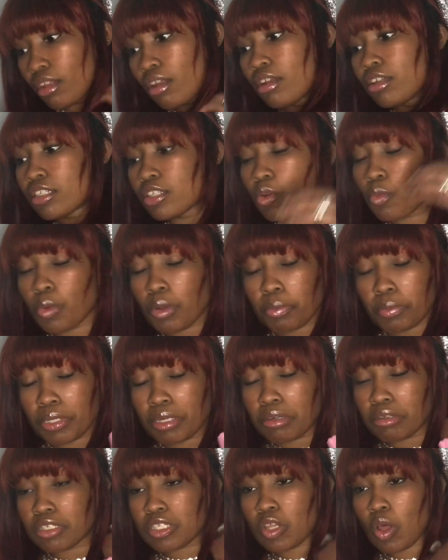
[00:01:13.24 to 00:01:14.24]
So what we're
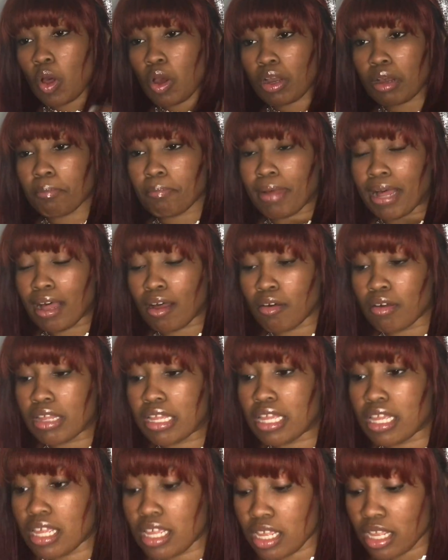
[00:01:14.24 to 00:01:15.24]
going to talk about
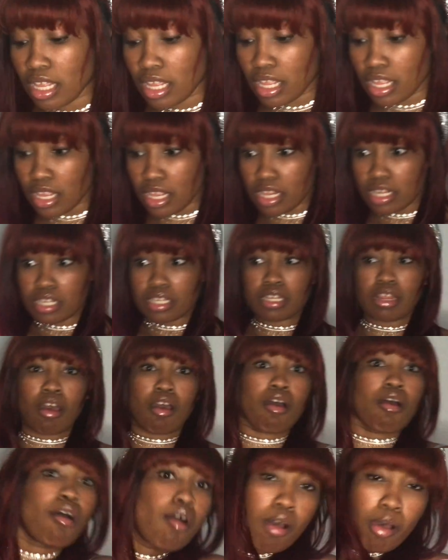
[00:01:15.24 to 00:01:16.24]
is,
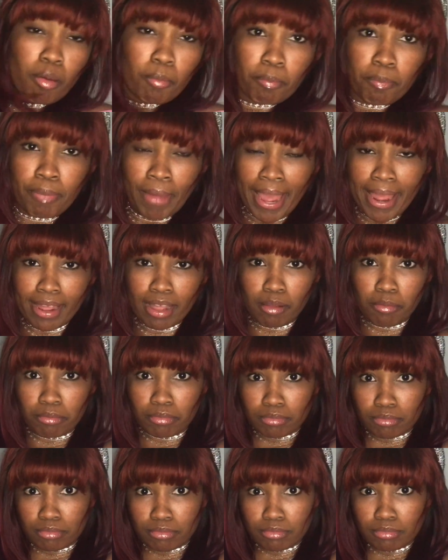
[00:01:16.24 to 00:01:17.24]
bam,
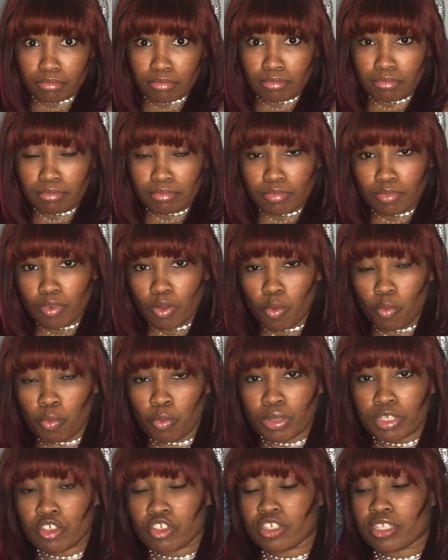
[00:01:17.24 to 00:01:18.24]

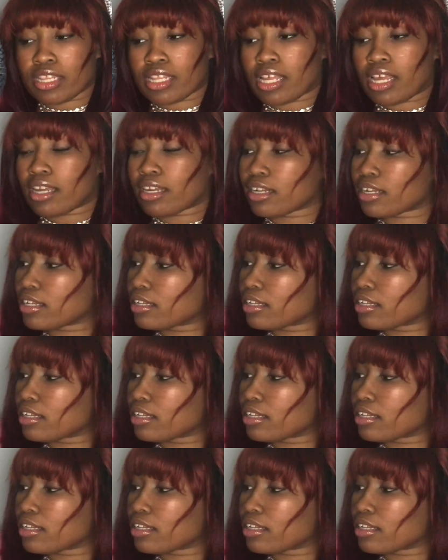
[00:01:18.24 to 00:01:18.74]
what you think?